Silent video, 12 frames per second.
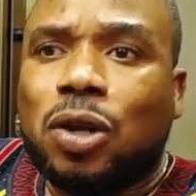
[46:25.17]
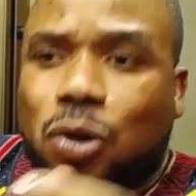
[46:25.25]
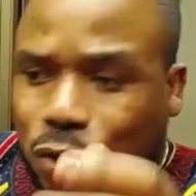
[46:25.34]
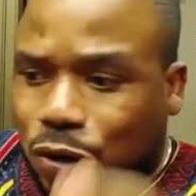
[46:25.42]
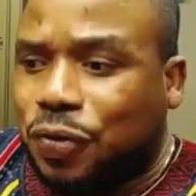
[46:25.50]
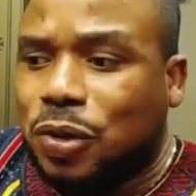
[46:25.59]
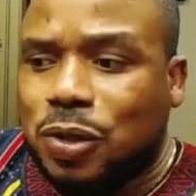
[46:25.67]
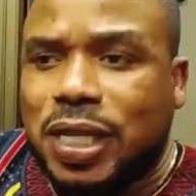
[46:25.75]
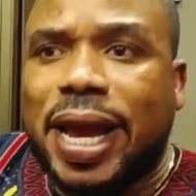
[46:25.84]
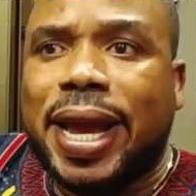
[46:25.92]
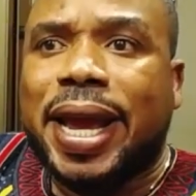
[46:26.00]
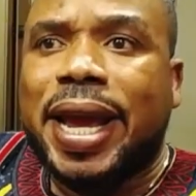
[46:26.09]
You feel,
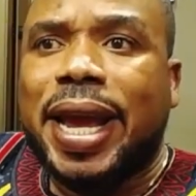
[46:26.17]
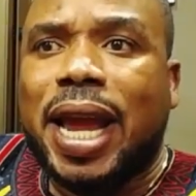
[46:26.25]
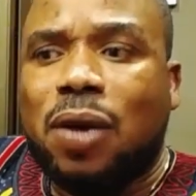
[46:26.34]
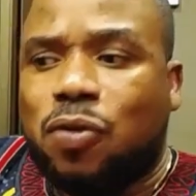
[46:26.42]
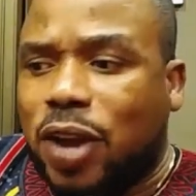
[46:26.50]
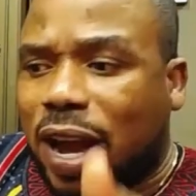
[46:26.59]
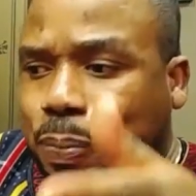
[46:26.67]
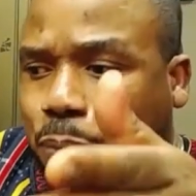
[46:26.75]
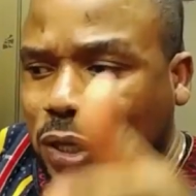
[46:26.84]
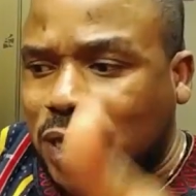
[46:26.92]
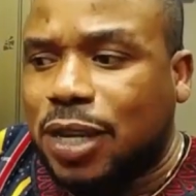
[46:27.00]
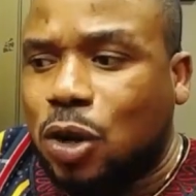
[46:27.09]
say, if we are
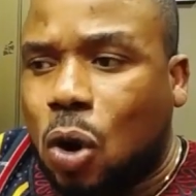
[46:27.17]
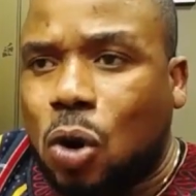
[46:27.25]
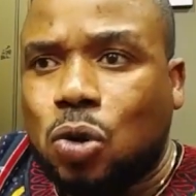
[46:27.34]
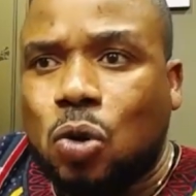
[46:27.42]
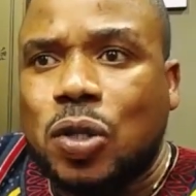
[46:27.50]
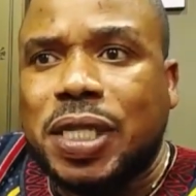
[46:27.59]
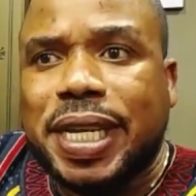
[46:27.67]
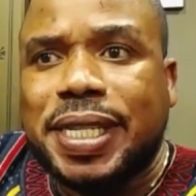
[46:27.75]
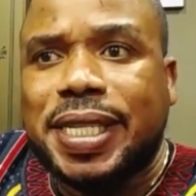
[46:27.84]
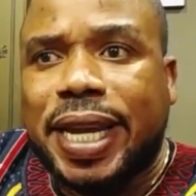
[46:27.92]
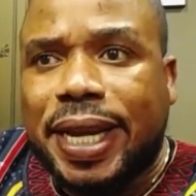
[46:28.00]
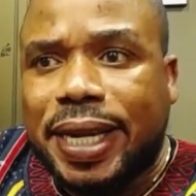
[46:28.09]
putting all those
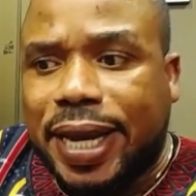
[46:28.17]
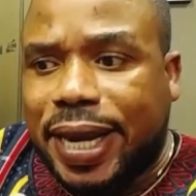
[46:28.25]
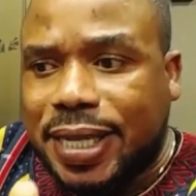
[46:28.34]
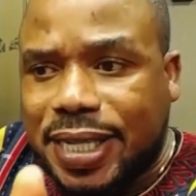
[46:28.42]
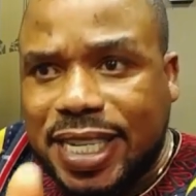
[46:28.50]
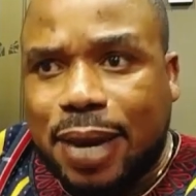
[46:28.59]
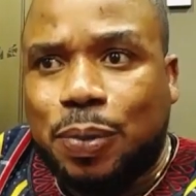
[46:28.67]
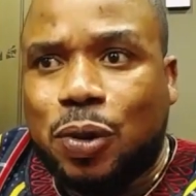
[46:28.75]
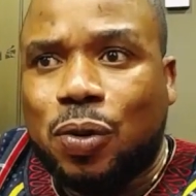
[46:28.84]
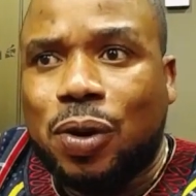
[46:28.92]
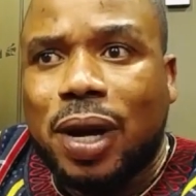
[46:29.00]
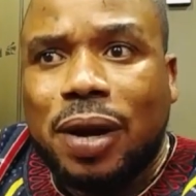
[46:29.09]
things in shape,
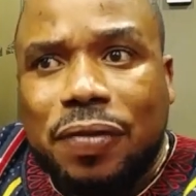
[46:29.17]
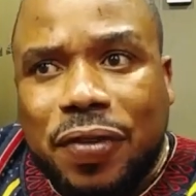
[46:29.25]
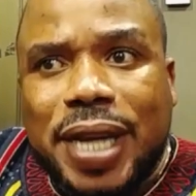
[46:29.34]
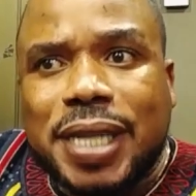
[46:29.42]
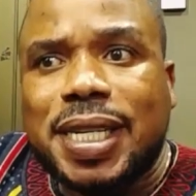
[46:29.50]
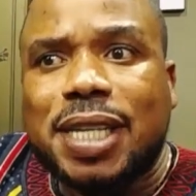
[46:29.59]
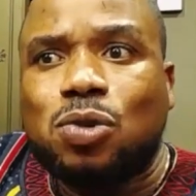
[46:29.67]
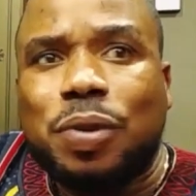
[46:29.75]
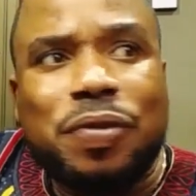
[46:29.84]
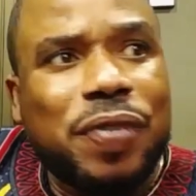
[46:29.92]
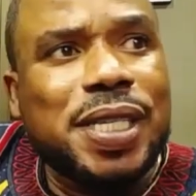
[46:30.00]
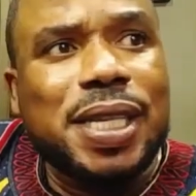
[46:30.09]
no, free HS will be
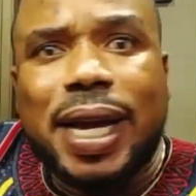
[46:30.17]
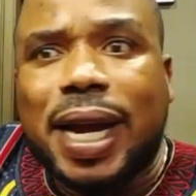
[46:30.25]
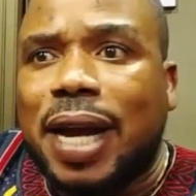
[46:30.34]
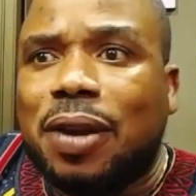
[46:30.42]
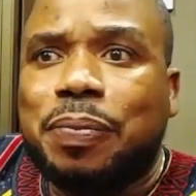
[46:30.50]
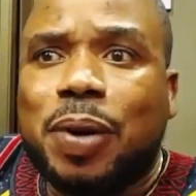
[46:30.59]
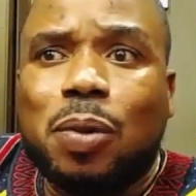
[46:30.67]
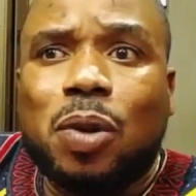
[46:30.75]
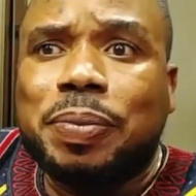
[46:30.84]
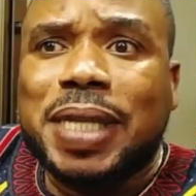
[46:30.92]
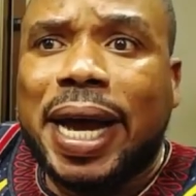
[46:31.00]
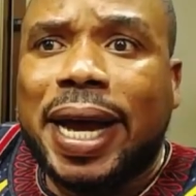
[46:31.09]
facing the kind of
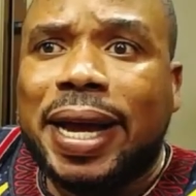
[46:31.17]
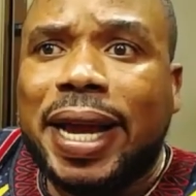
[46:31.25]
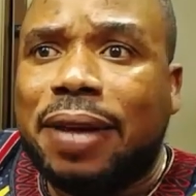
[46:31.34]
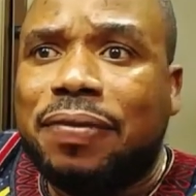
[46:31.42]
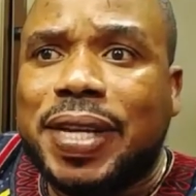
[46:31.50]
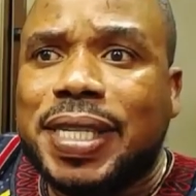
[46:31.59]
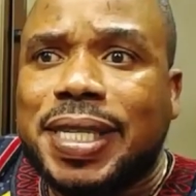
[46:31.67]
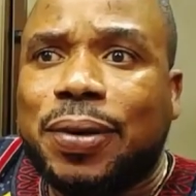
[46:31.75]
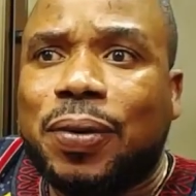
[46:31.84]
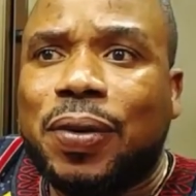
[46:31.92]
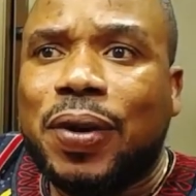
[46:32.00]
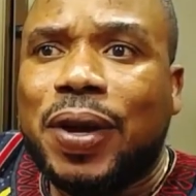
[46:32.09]
problems that are facing.
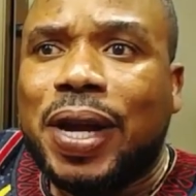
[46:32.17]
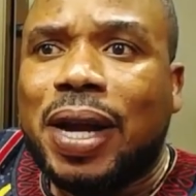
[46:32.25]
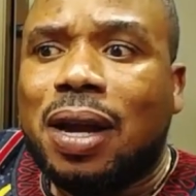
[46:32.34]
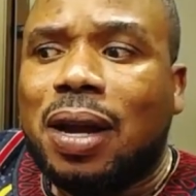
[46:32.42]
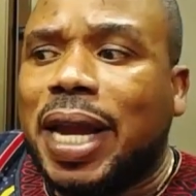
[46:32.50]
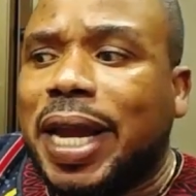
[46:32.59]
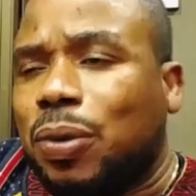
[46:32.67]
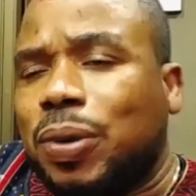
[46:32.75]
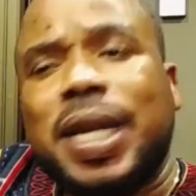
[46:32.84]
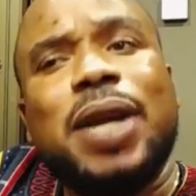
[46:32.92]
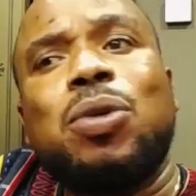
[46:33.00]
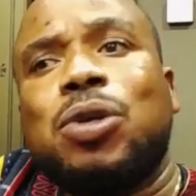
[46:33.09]
He
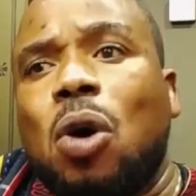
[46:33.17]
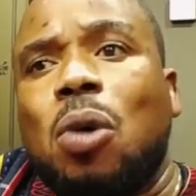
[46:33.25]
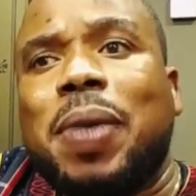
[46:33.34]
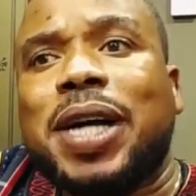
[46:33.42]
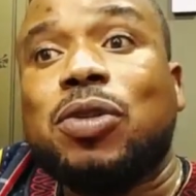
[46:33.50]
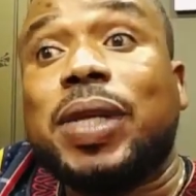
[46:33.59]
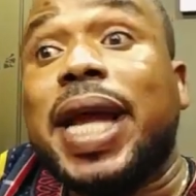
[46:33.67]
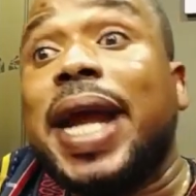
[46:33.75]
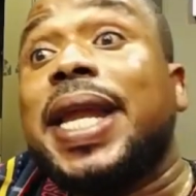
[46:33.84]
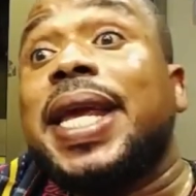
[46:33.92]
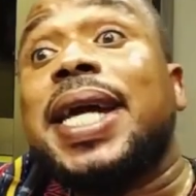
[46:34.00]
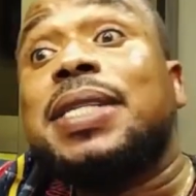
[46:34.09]
would go back to it. And
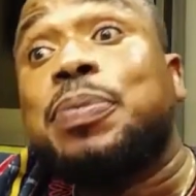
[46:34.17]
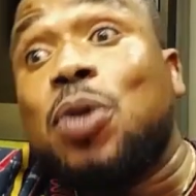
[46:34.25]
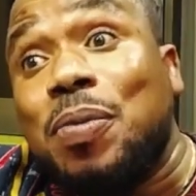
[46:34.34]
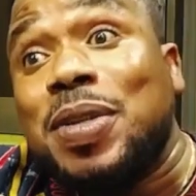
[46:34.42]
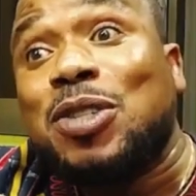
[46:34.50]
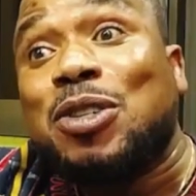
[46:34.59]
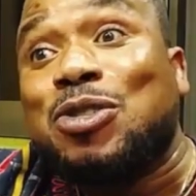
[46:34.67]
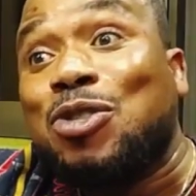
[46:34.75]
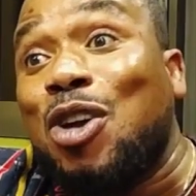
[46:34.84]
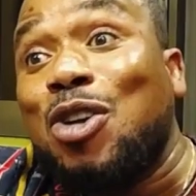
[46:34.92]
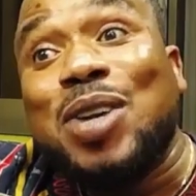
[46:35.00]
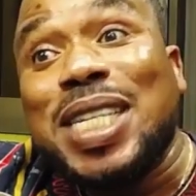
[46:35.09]
he has promised also.
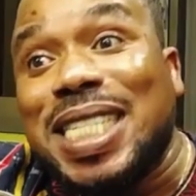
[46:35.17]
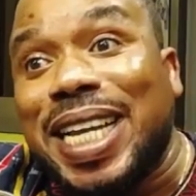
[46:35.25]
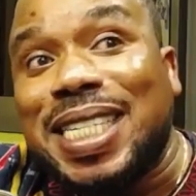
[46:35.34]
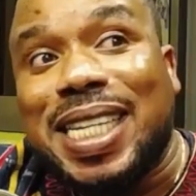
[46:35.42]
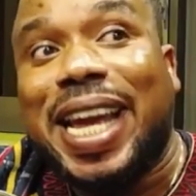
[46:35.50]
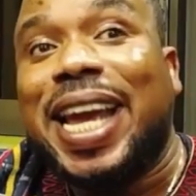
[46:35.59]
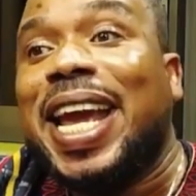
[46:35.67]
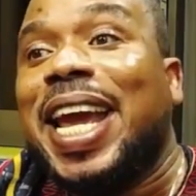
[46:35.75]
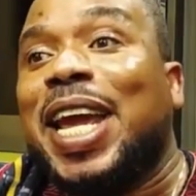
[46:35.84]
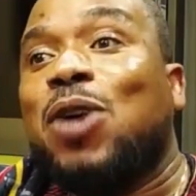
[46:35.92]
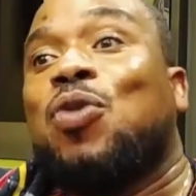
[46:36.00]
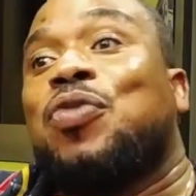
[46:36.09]
Don't only say
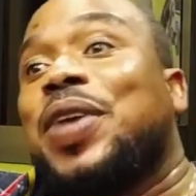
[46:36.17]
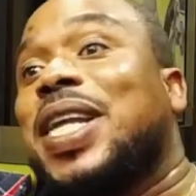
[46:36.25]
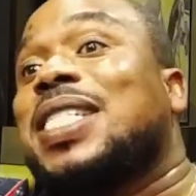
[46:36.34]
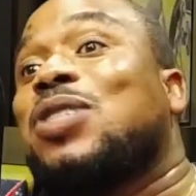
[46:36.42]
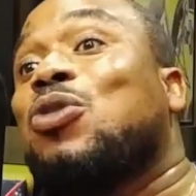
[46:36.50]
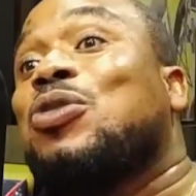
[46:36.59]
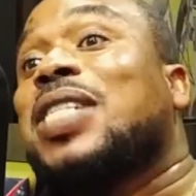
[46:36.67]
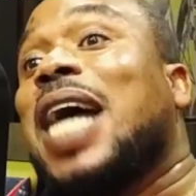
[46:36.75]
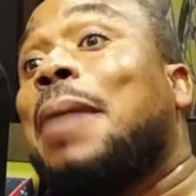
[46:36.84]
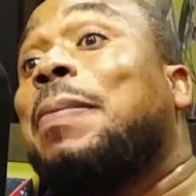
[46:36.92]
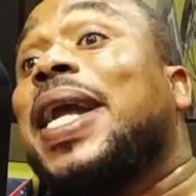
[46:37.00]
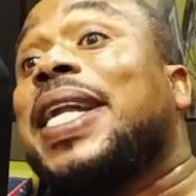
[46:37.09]
he will finish those
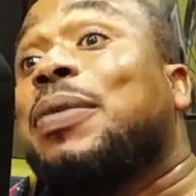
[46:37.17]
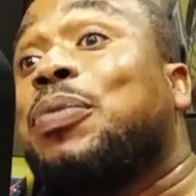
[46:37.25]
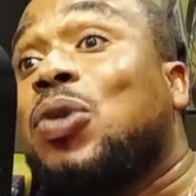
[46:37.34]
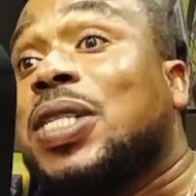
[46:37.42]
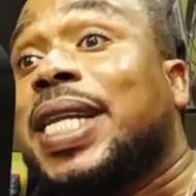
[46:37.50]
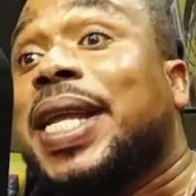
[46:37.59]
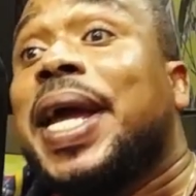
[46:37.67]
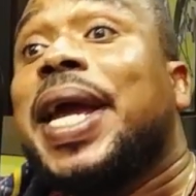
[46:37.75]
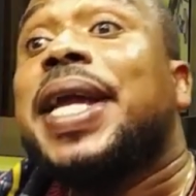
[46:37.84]
abandoned projects.